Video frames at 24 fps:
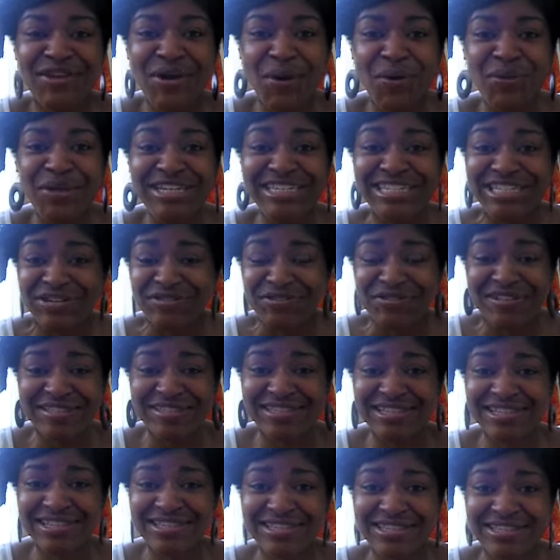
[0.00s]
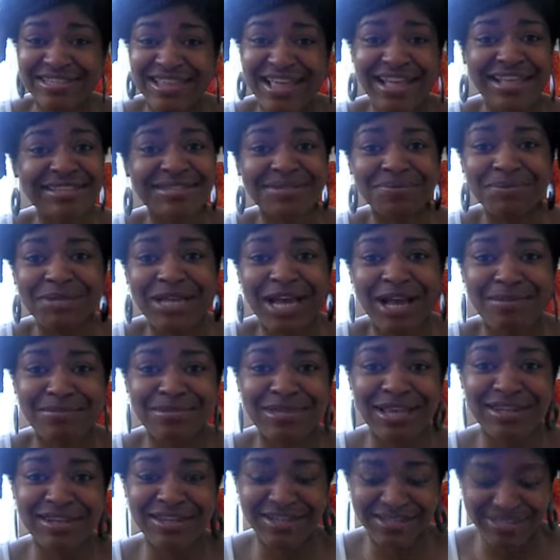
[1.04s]
The only difference is, is that
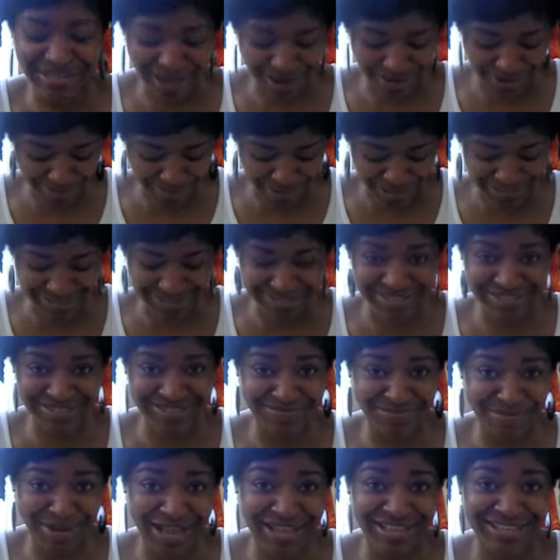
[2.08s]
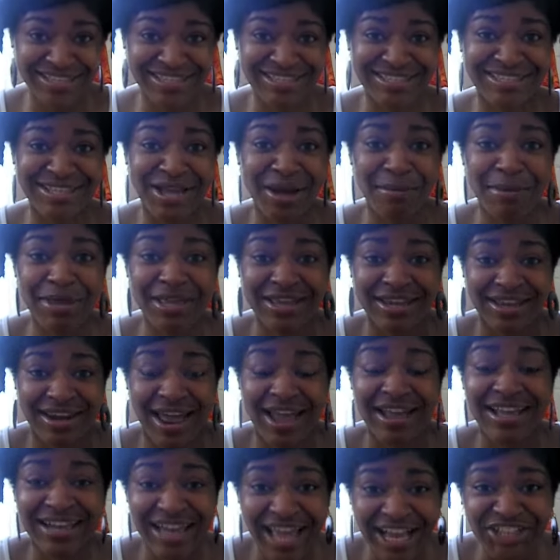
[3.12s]
sometimes I look down at my my stomach and
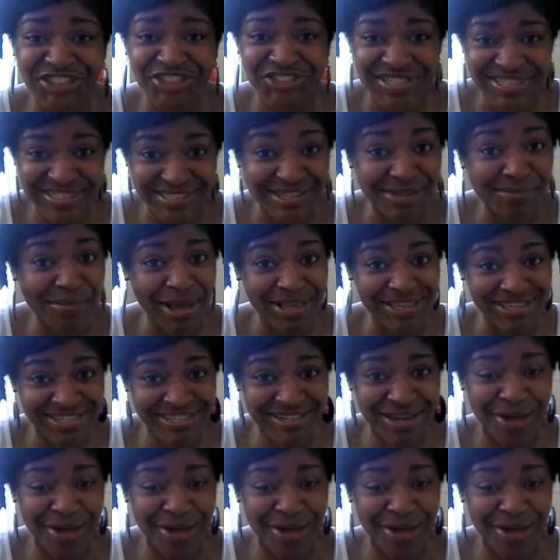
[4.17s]
I can actually see my